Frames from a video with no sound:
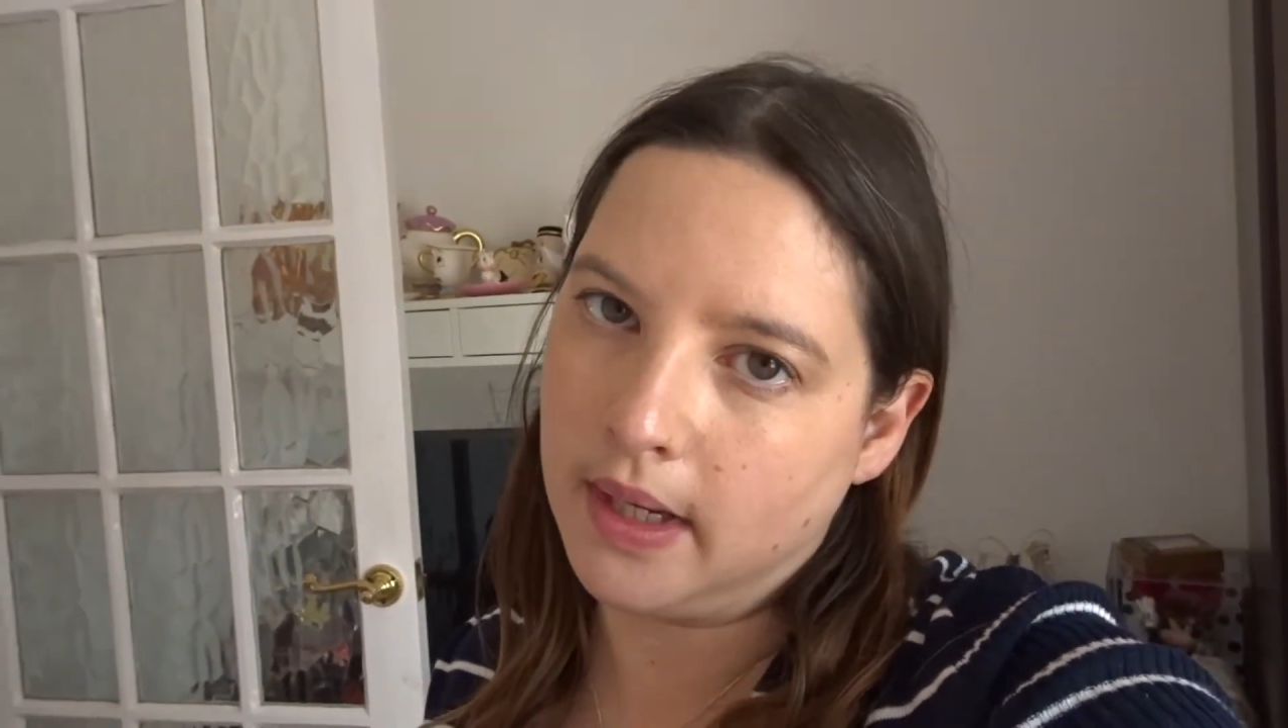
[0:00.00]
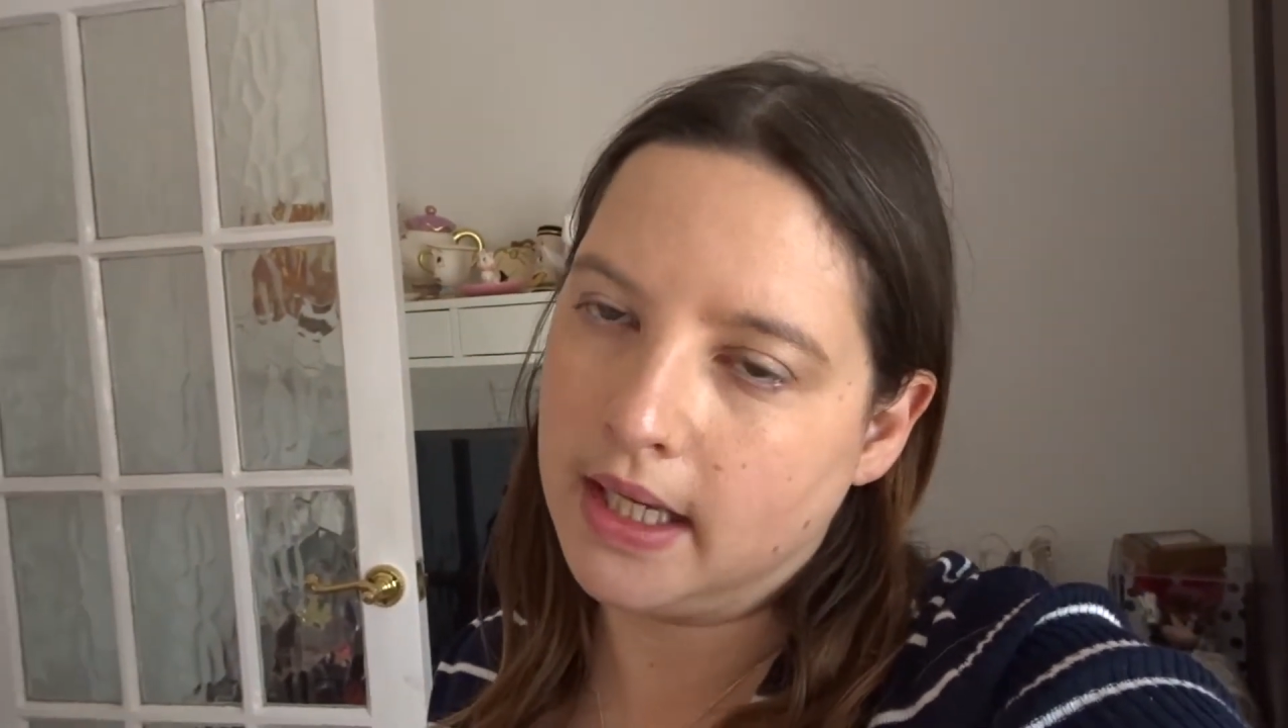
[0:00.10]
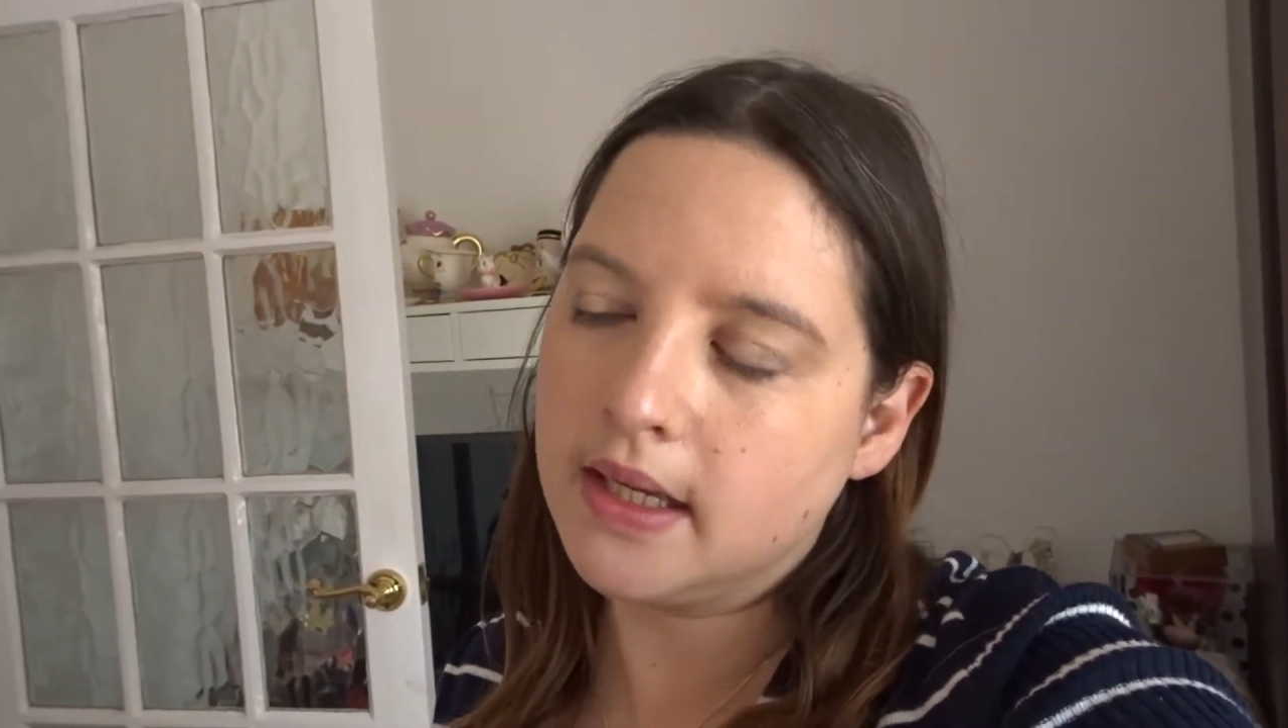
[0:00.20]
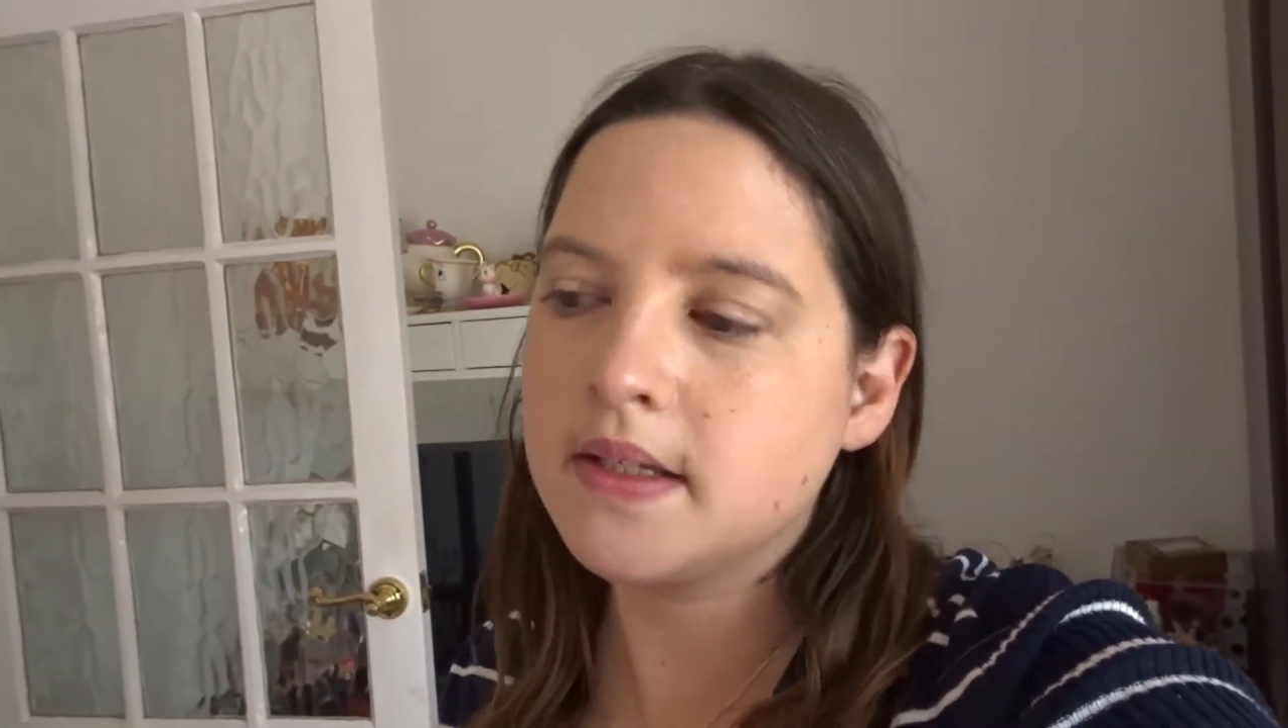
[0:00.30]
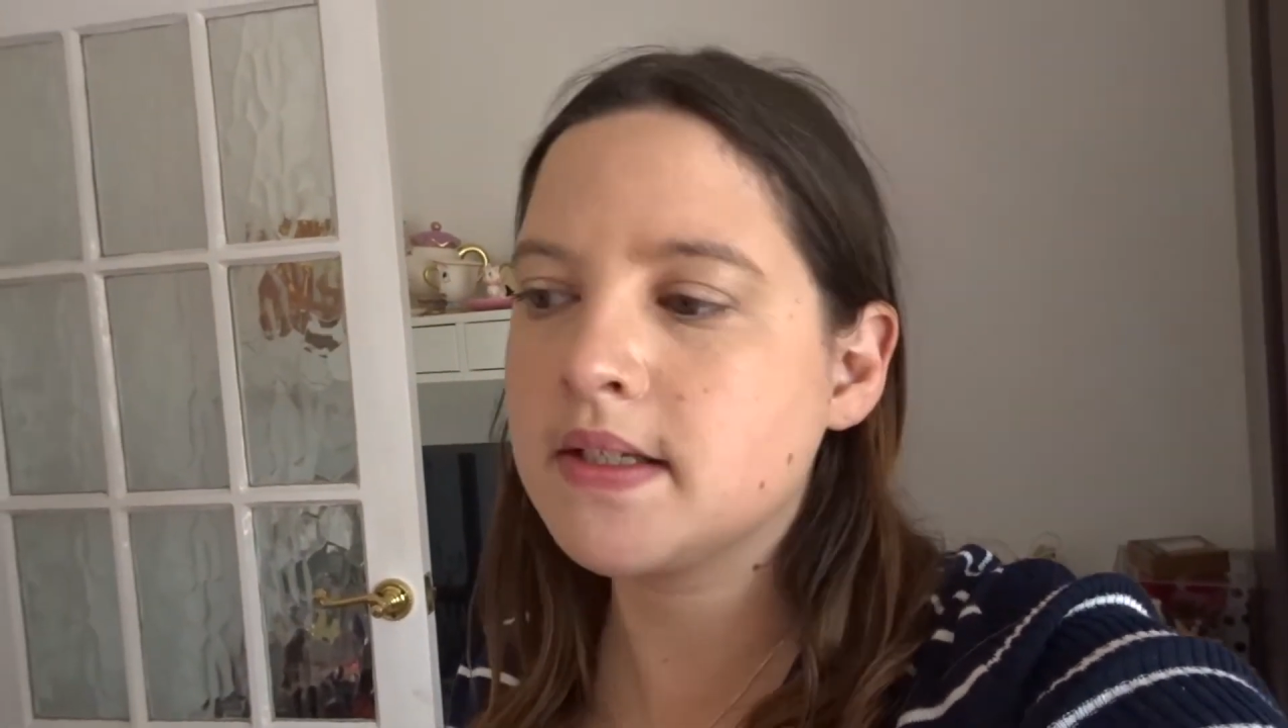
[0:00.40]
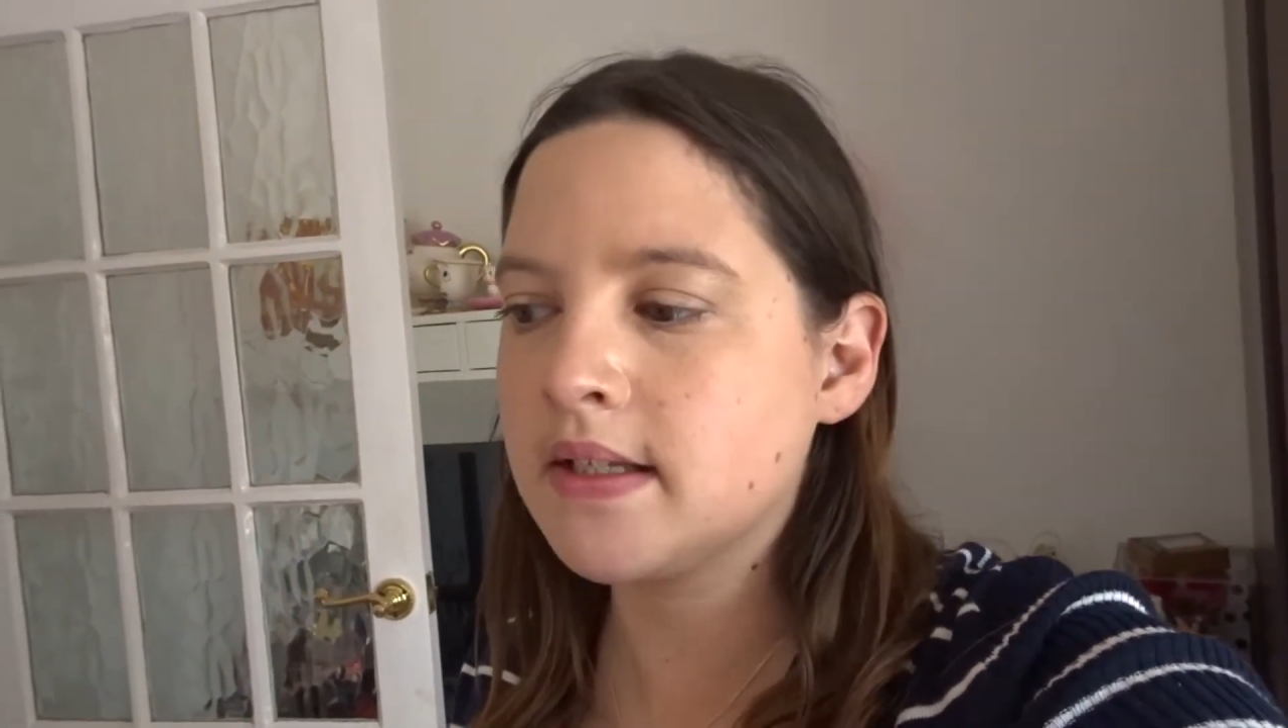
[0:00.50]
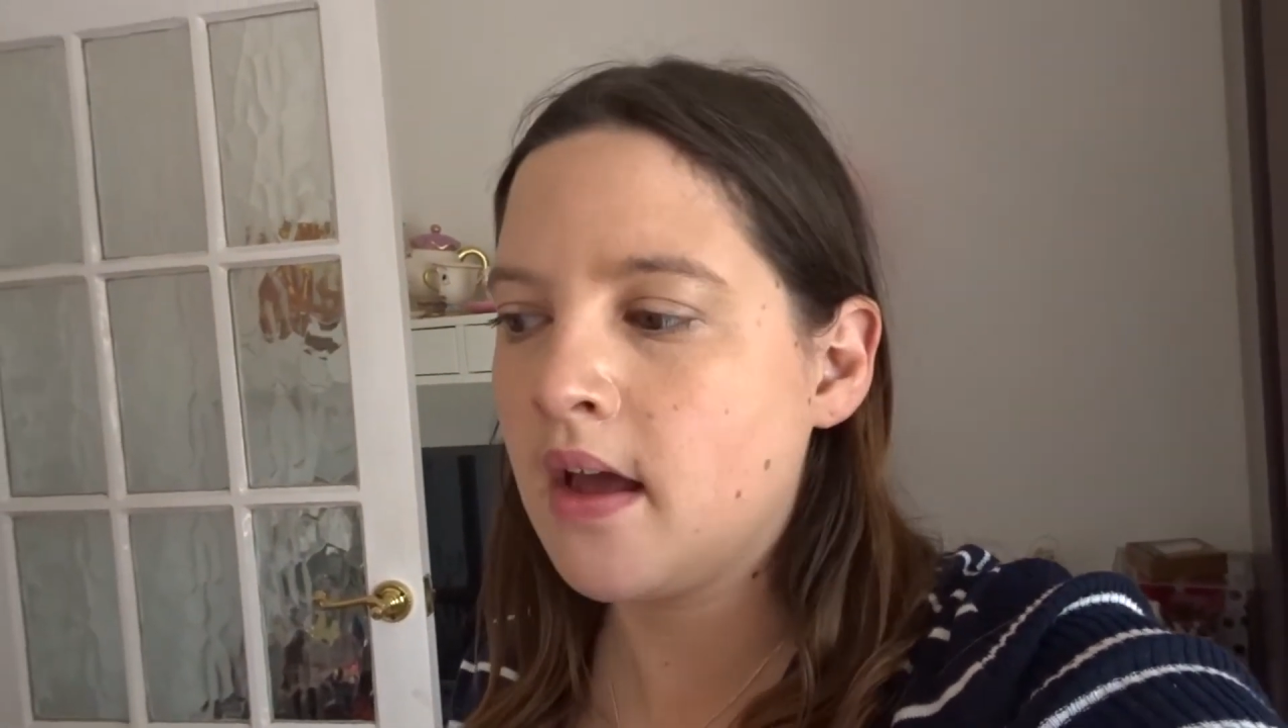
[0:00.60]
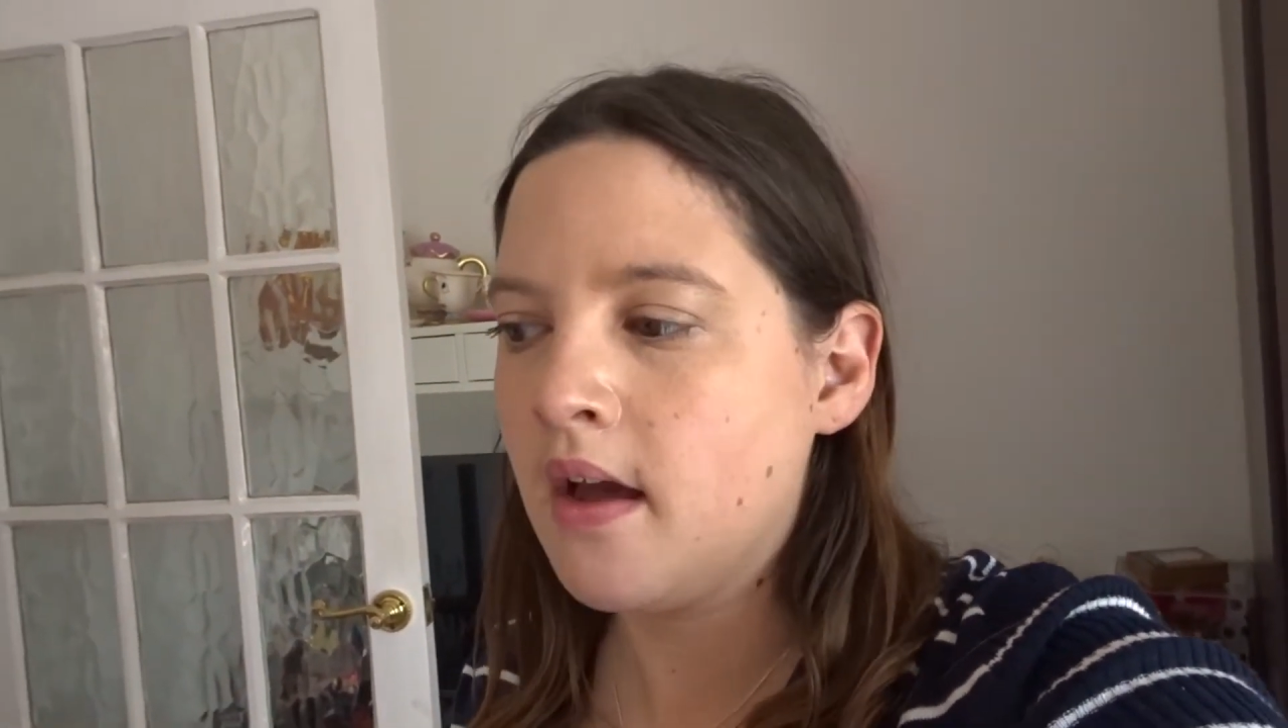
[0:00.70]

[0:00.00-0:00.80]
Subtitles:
weeks.